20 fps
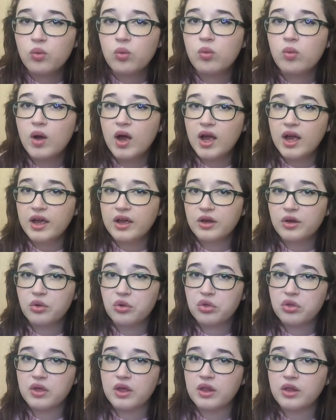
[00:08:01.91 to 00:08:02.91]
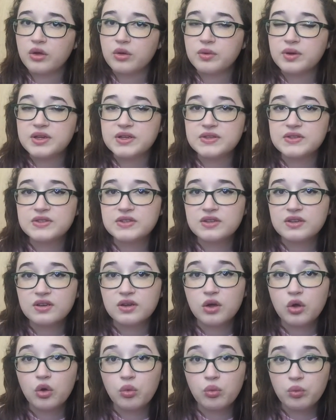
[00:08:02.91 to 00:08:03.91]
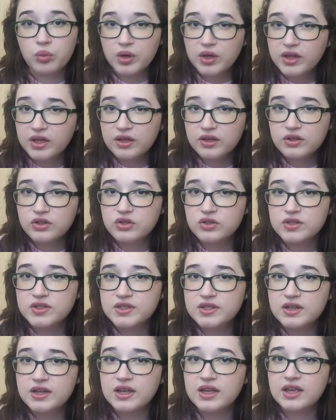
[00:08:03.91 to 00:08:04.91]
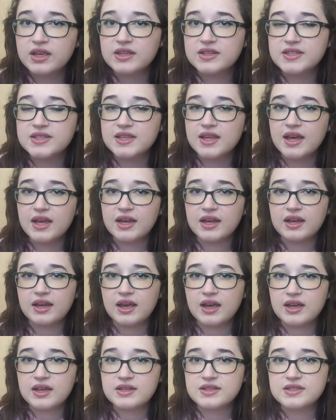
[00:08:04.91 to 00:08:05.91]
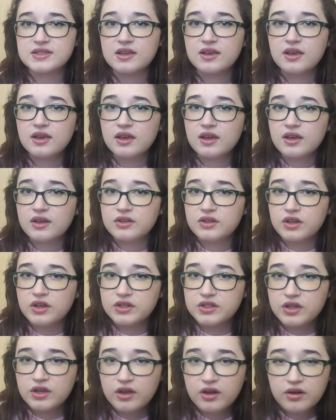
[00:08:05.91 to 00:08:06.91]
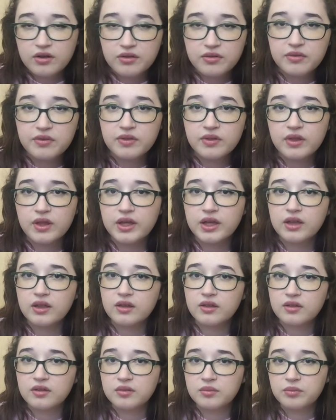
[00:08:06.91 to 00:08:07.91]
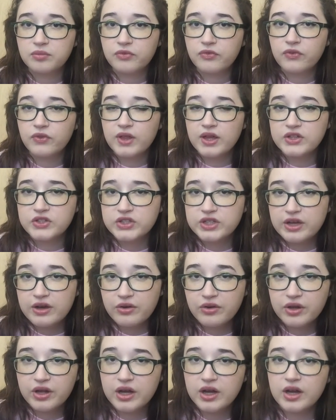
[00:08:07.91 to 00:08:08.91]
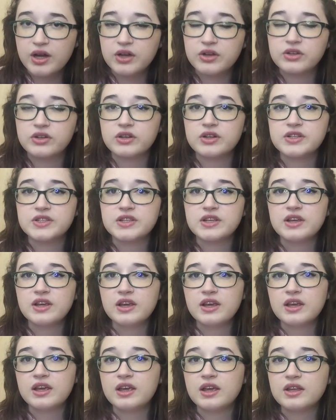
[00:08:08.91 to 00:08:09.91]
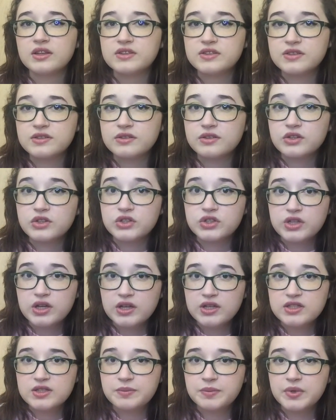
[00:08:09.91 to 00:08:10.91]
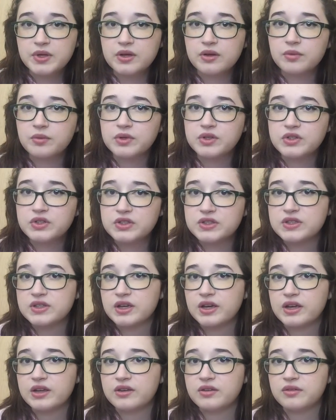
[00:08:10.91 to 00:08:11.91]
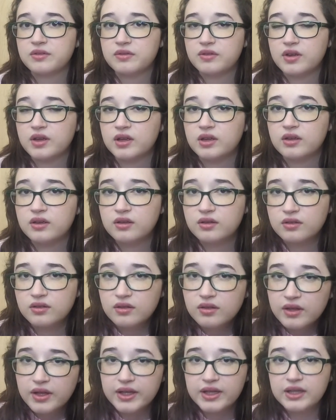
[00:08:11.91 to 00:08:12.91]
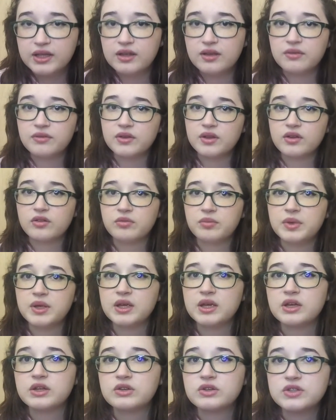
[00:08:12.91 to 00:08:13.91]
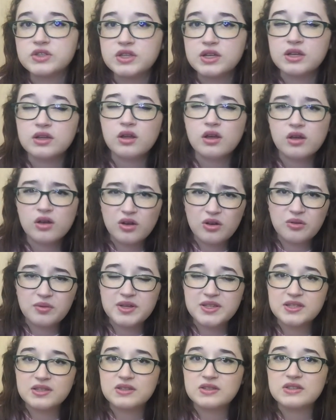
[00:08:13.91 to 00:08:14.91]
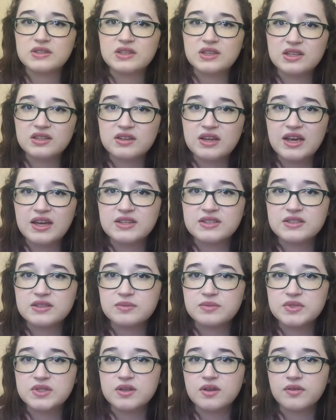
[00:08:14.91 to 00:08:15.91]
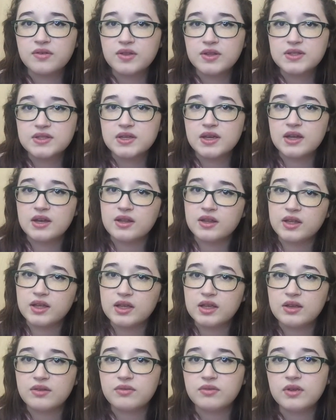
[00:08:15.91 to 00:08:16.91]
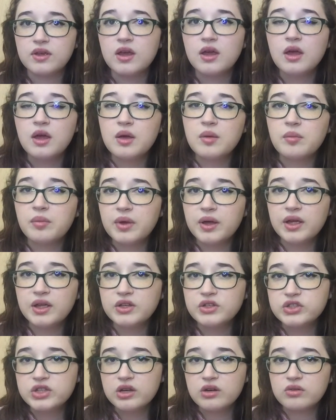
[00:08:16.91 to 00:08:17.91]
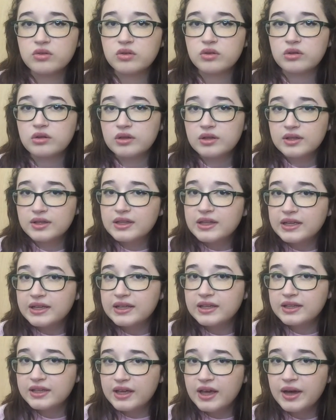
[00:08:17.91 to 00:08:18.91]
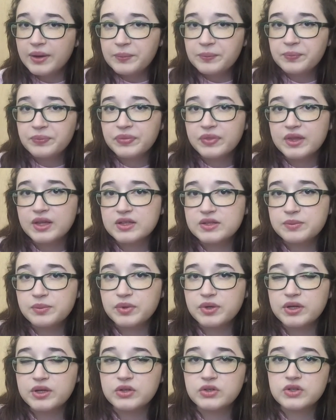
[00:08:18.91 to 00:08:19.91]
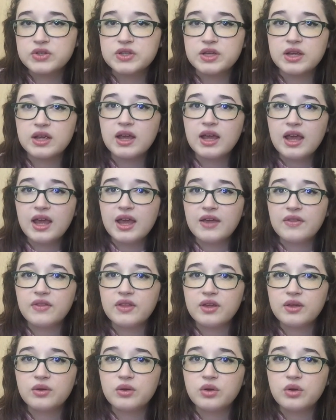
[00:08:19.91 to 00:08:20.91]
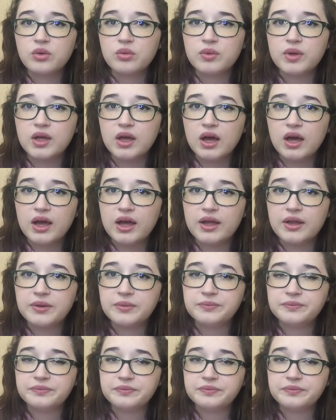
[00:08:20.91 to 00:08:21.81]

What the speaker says: why Othello is really interesting is that it has a ton of like fleshed out characters. It's Shakespeare, which is kind of a like given of being interesting, not always, because he has some stuff that's kind of like iffy, but in general, like, yeah, it's pretty interesting. And then we got